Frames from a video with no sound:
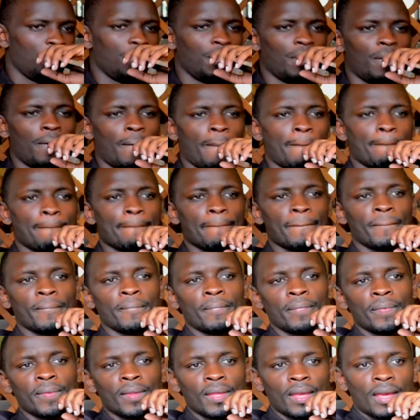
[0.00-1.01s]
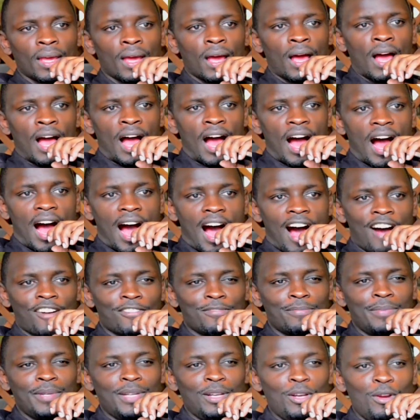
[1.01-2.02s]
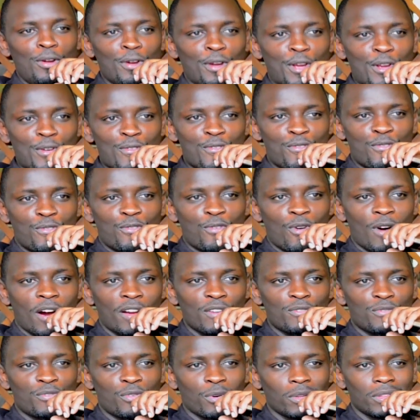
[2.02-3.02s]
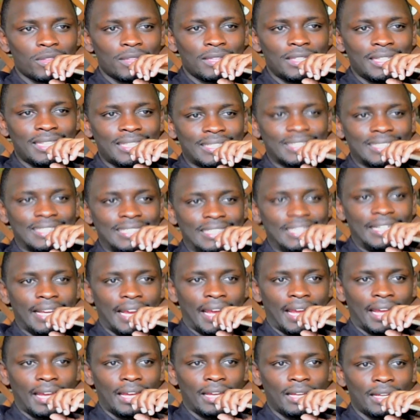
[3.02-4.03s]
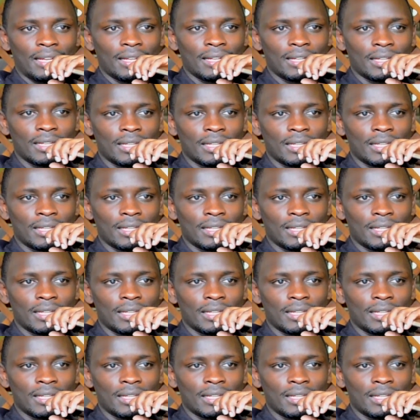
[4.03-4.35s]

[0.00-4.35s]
You know, I've been looking forward for this day